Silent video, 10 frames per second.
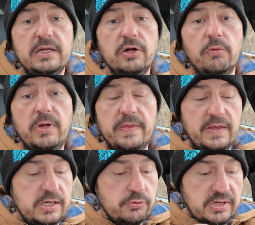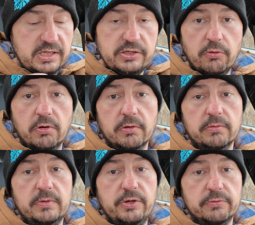you need
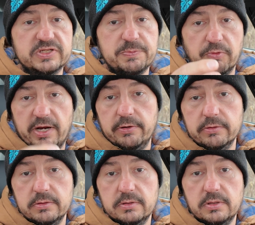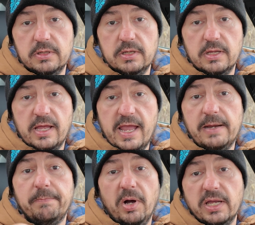your sprayer
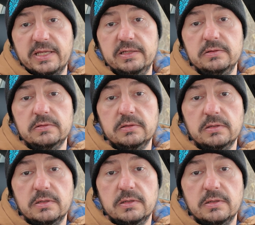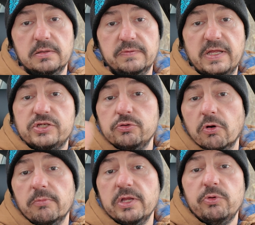and bucket that you
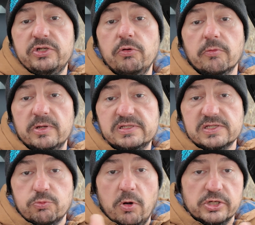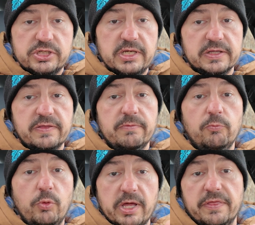normally would do a rinseless wash
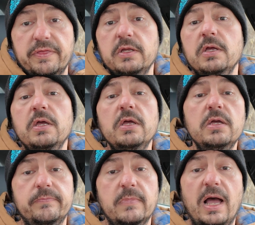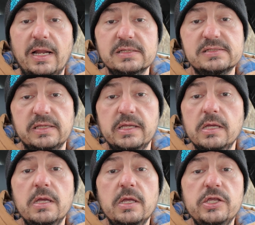with. Honestly,
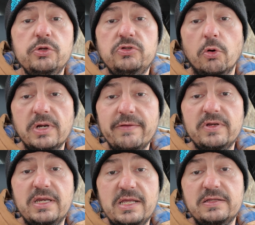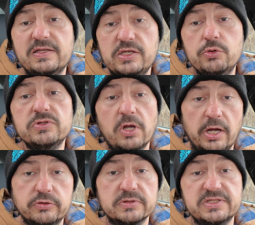you don't even need to use
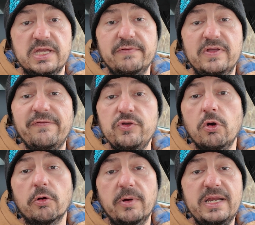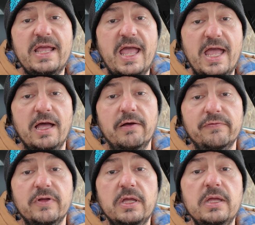HydroSave if you already have